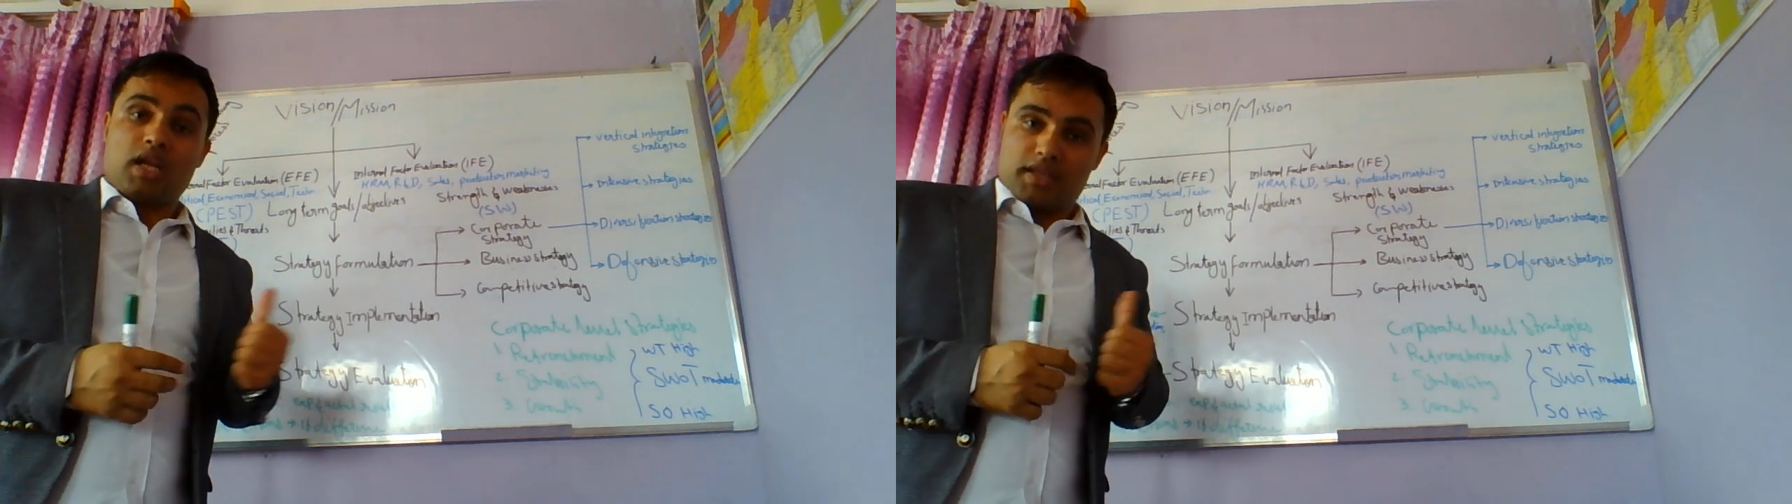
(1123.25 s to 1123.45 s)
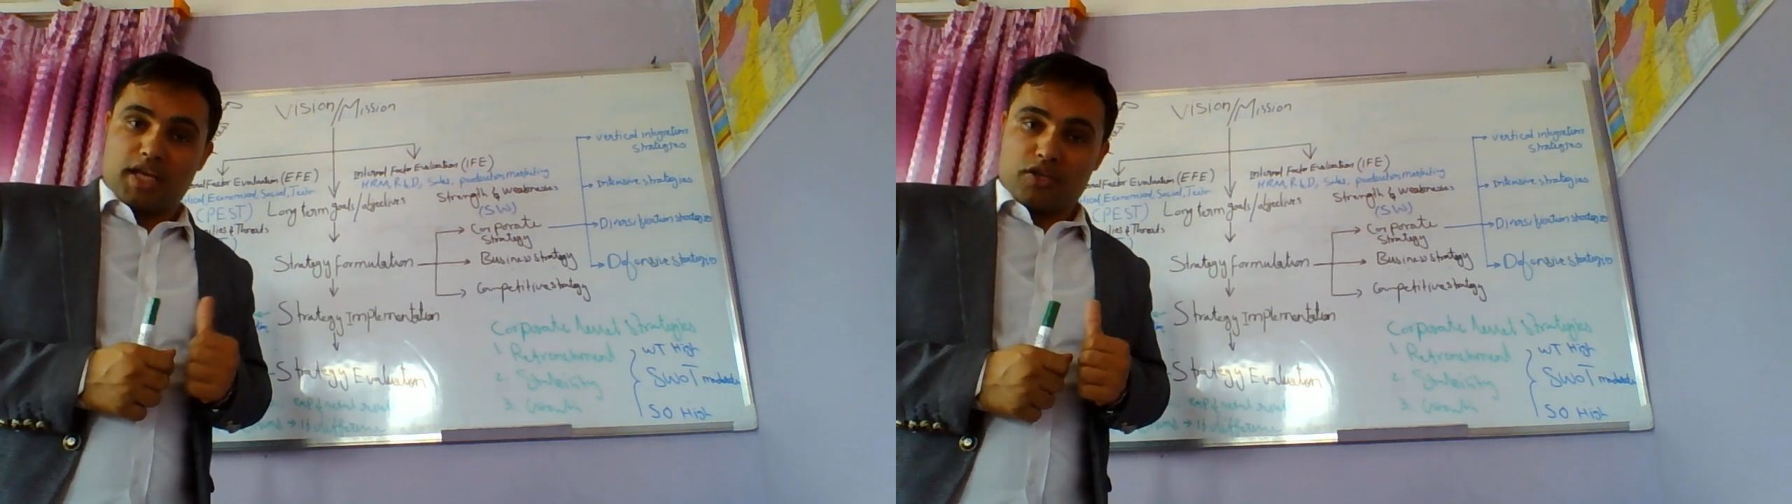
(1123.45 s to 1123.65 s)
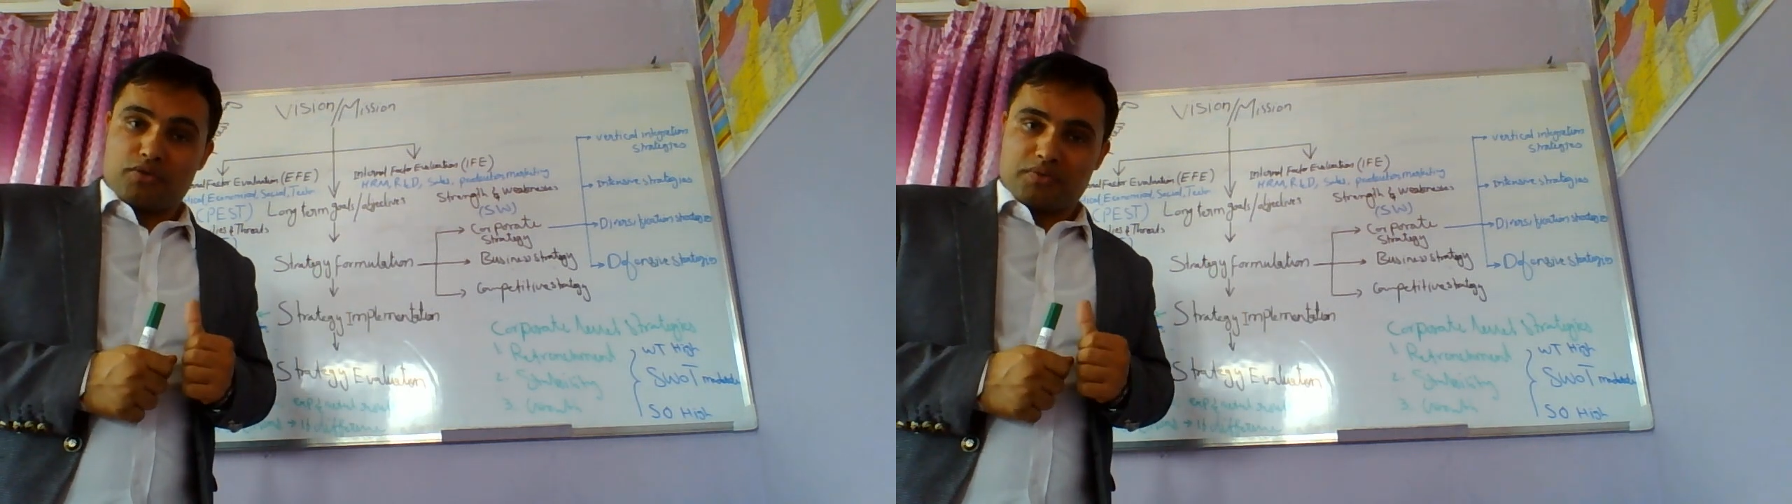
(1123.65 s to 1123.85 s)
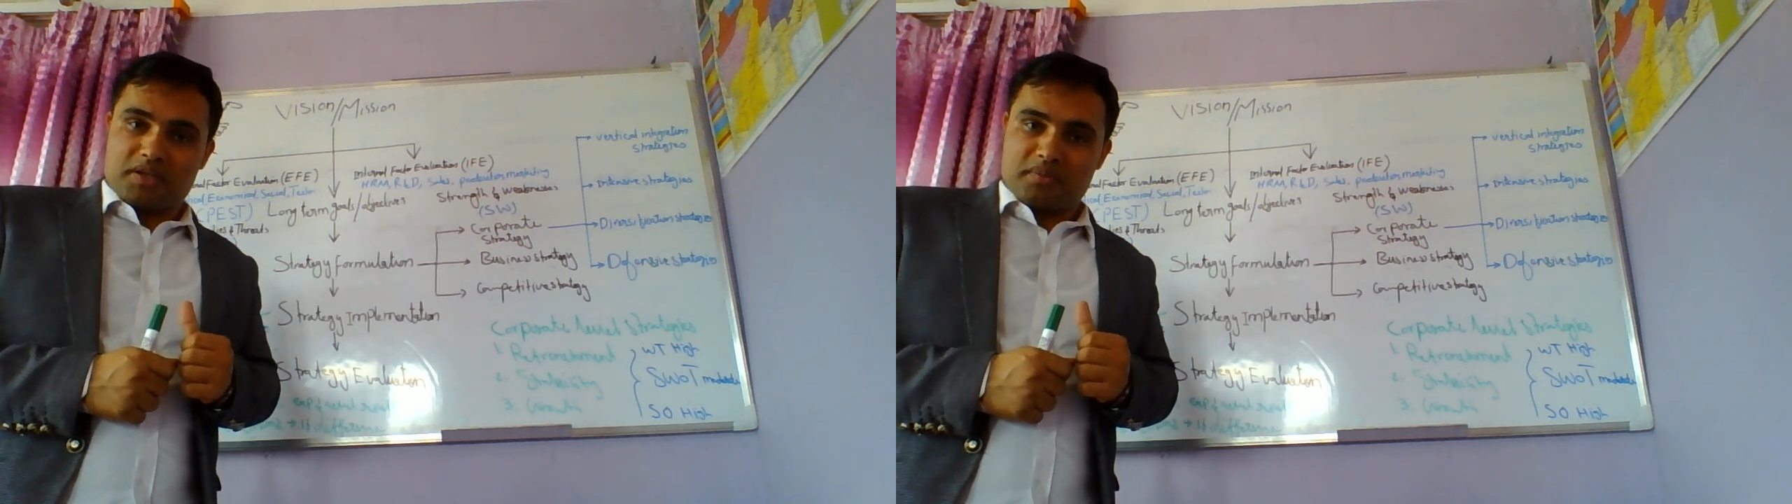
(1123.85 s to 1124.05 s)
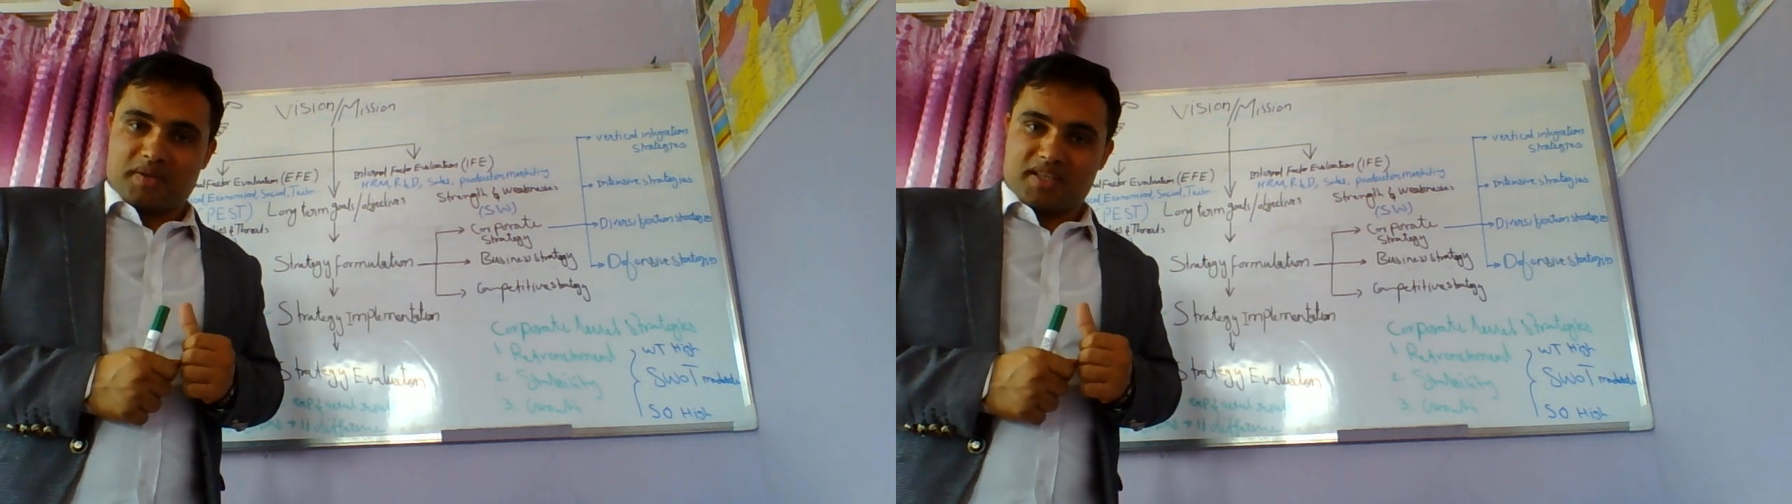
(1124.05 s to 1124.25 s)
Thank you
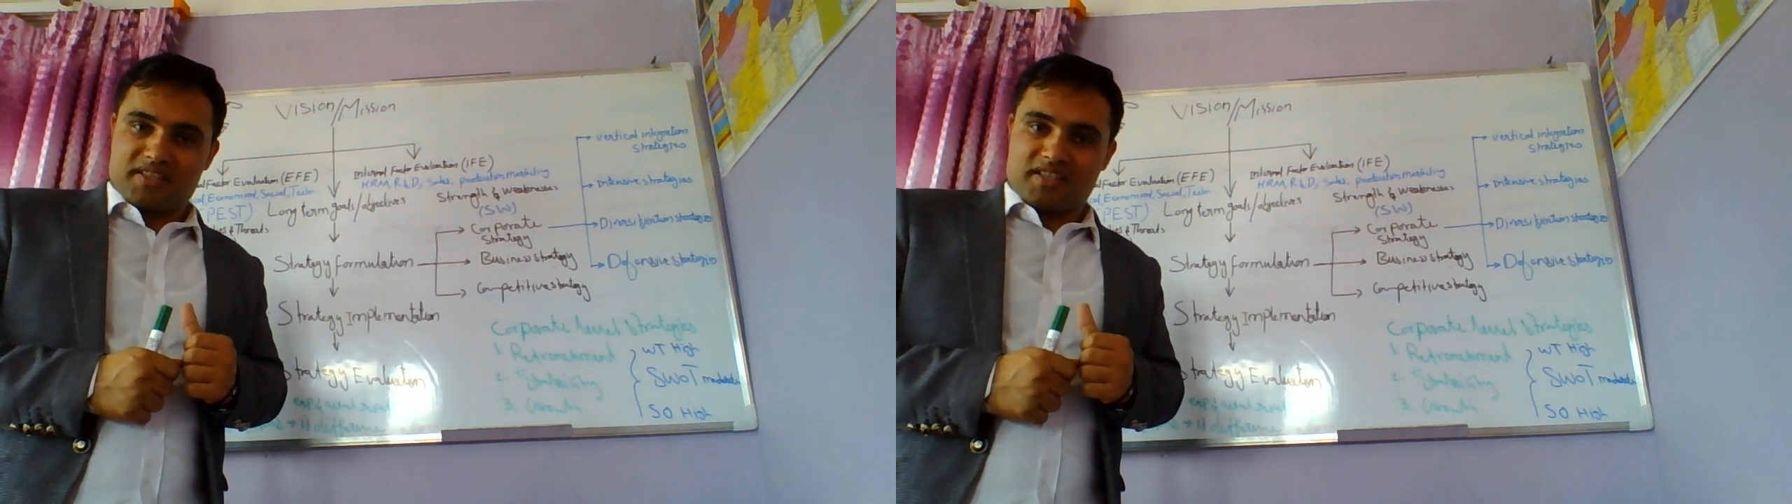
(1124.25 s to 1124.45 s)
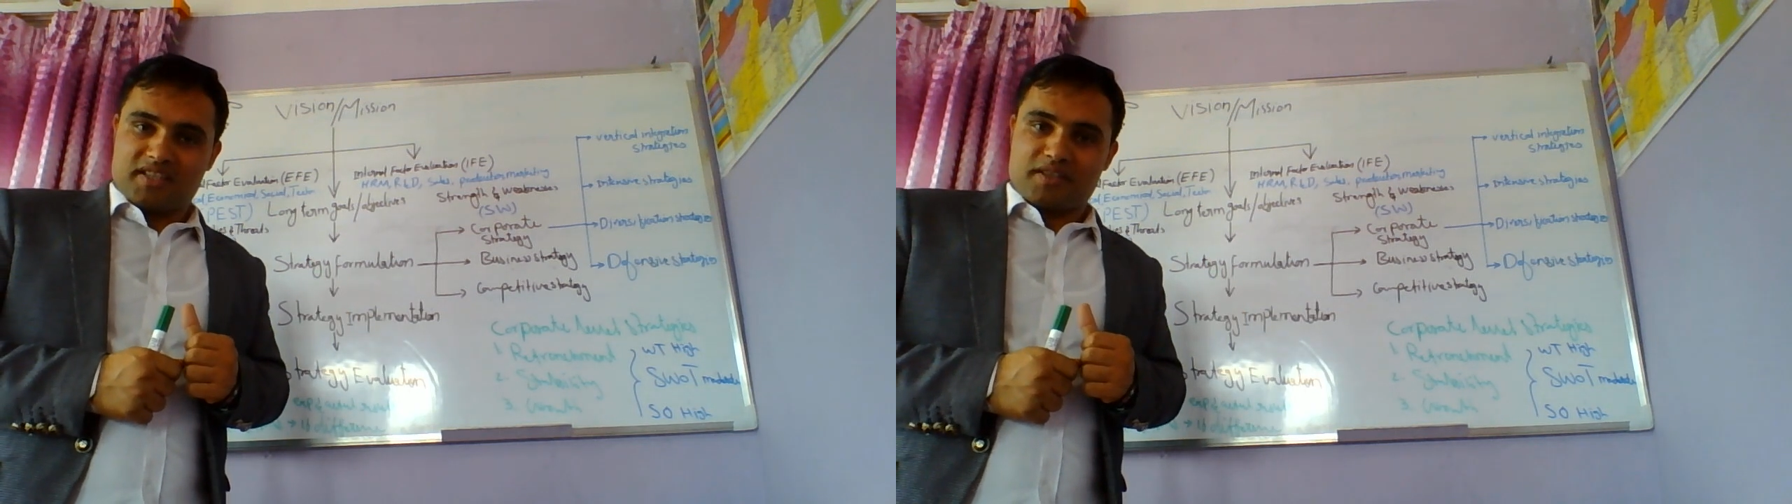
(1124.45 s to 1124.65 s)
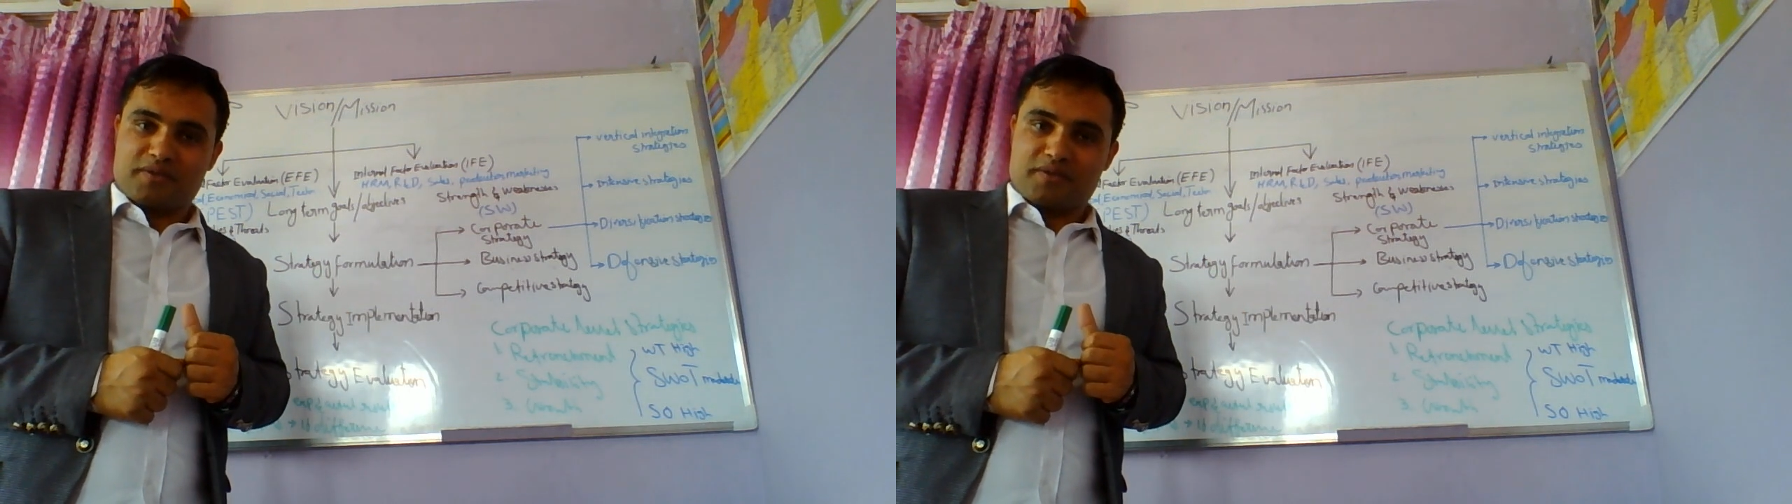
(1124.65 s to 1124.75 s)
very much